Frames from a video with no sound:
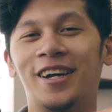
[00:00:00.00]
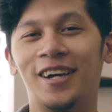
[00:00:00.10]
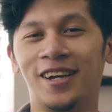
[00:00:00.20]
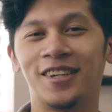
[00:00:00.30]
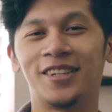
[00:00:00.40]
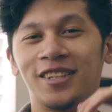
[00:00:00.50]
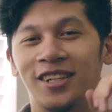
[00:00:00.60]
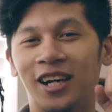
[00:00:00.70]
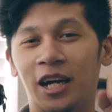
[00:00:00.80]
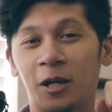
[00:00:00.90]
And
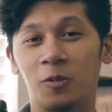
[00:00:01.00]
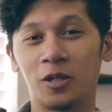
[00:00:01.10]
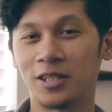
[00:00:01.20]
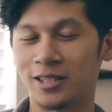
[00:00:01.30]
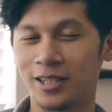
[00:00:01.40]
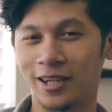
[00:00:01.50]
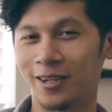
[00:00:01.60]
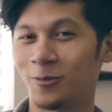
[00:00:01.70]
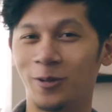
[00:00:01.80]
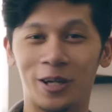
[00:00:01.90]
I want to
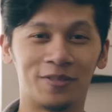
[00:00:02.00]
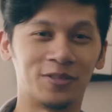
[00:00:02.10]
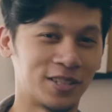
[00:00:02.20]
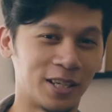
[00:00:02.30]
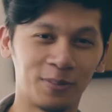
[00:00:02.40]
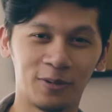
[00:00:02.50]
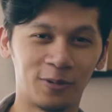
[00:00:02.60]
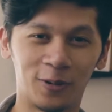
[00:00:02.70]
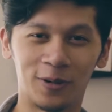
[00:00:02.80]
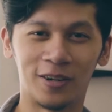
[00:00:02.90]
say what I've said
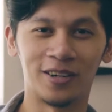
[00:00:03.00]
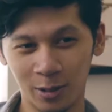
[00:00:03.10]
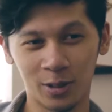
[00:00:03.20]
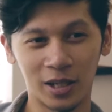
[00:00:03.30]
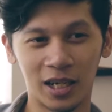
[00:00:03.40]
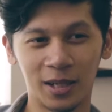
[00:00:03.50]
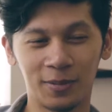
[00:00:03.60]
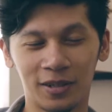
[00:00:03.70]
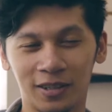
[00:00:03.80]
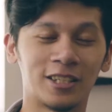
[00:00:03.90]
before:
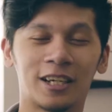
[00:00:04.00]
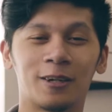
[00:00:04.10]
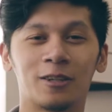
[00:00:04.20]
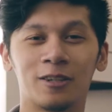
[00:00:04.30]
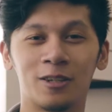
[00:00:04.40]
subscribe, check out the